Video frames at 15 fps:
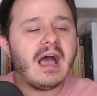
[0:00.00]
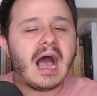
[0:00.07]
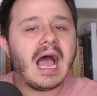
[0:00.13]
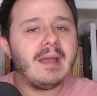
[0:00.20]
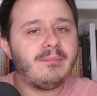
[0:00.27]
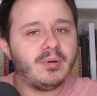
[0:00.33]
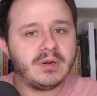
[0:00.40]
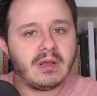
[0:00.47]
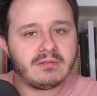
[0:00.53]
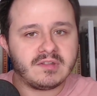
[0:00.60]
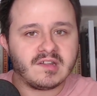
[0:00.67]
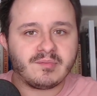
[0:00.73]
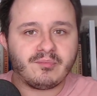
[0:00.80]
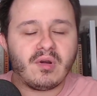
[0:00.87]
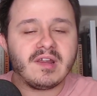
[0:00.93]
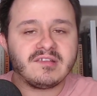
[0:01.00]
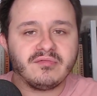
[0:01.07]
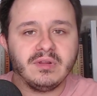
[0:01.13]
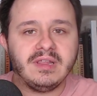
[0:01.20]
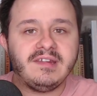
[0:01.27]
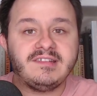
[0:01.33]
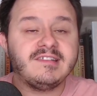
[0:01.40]
"I put out this press
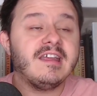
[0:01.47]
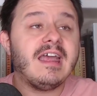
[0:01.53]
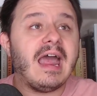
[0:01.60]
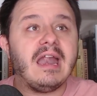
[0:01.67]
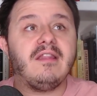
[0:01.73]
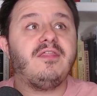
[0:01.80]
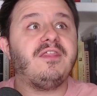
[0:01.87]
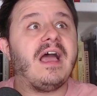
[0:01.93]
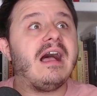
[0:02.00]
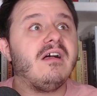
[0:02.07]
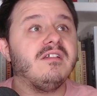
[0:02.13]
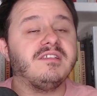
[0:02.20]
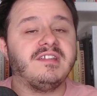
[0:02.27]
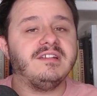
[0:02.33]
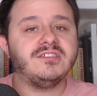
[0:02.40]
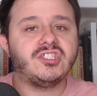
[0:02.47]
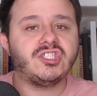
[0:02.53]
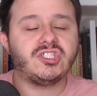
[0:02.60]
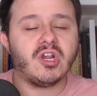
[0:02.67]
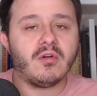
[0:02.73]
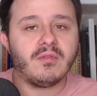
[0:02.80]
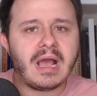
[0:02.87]
release and thousands
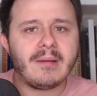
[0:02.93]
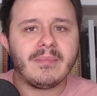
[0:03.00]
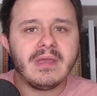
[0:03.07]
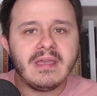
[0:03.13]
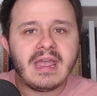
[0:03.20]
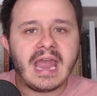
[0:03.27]
showed up."